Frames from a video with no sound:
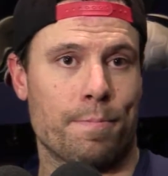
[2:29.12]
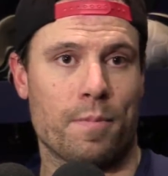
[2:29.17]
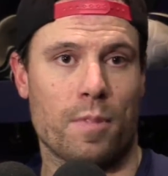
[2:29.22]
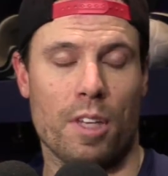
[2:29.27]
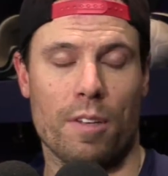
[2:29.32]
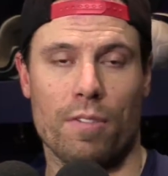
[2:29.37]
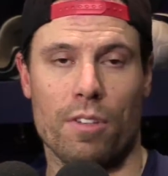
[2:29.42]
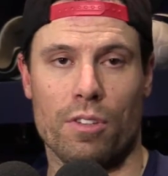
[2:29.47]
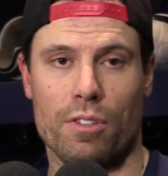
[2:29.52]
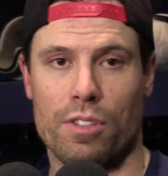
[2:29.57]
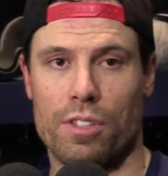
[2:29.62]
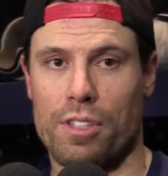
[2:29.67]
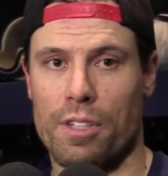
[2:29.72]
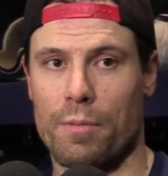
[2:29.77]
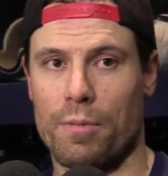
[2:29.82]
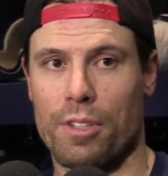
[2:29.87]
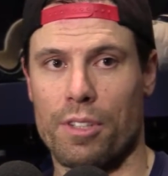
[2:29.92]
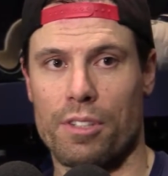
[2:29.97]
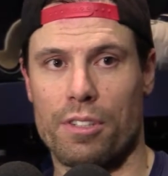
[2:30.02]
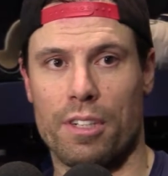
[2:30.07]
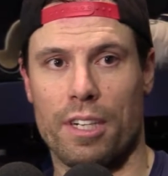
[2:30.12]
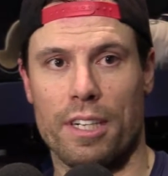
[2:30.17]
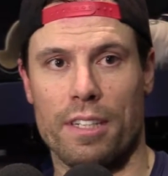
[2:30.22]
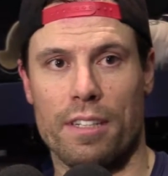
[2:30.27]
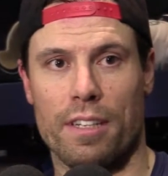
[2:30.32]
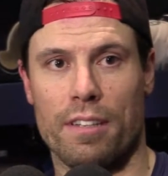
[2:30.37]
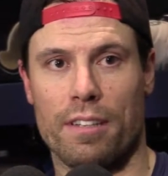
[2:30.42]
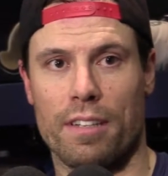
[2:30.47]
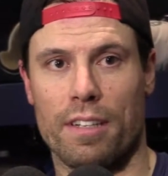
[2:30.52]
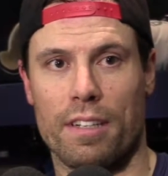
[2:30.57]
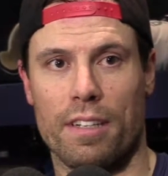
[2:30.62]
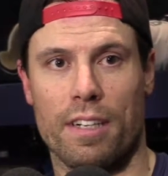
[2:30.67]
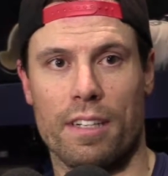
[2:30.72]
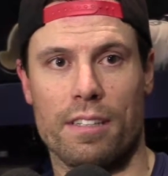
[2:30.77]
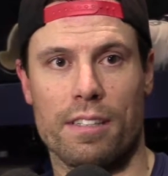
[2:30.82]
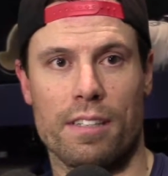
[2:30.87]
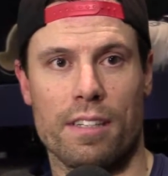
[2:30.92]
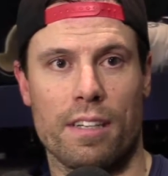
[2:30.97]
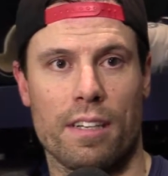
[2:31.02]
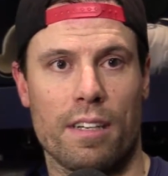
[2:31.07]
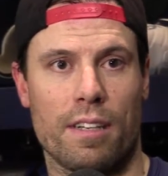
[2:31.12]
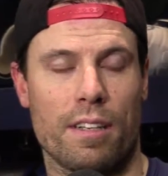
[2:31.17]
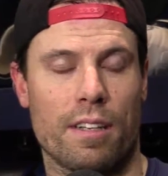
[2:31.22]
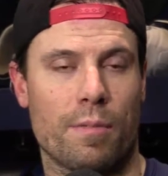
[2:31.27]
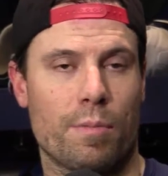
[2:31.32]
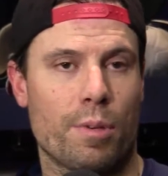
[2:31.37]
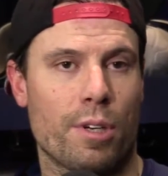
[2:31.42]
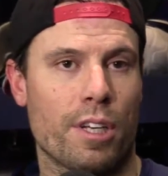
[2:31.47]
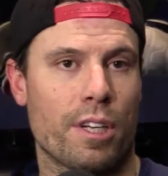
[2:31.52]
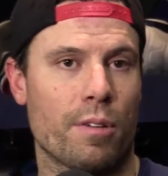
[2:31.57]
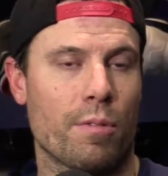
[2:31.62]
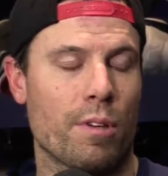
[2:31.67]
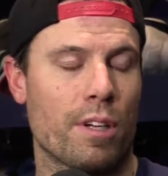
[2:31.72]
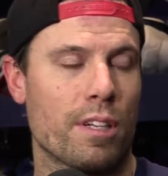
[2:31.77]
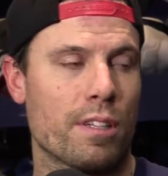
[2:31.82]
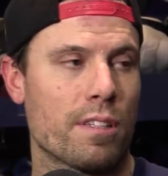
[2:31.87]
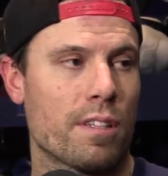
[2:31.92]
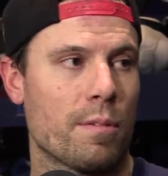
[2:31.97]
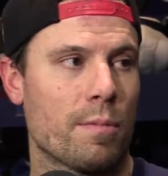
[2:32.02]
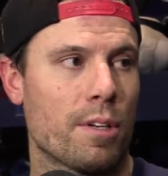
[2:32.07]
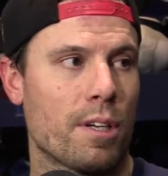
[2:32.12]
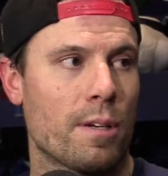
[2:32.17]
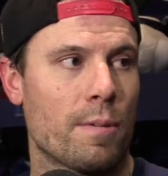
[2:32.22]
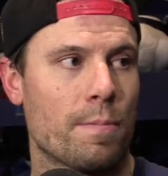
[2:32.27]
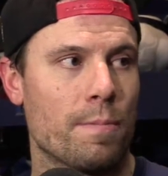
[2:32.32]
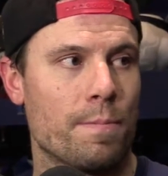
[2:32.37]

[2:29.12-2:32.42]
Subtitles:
if those are some of the strengths, I think that's a pretty good way to sum it up.